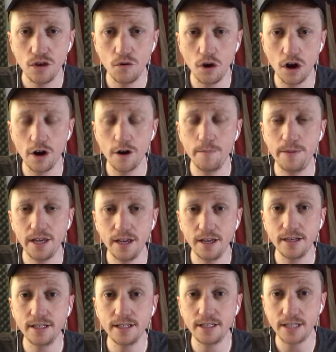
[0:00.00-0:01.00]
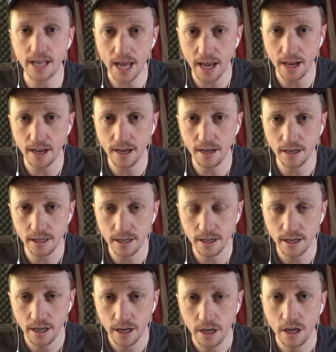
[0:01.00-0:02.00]
You are being detained
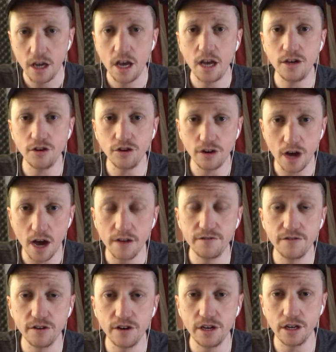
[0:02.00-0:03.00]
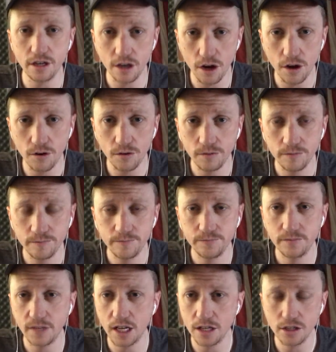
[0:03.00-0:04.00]
and you're not free to go.
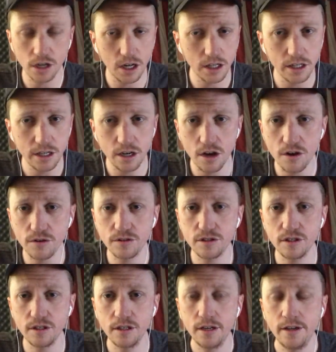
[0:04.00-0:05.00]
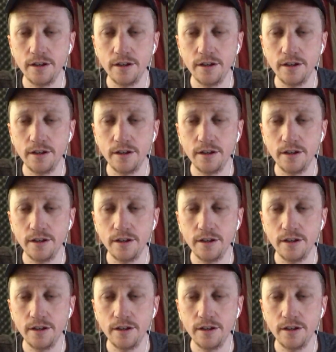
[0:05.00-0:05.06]
That's all he knows.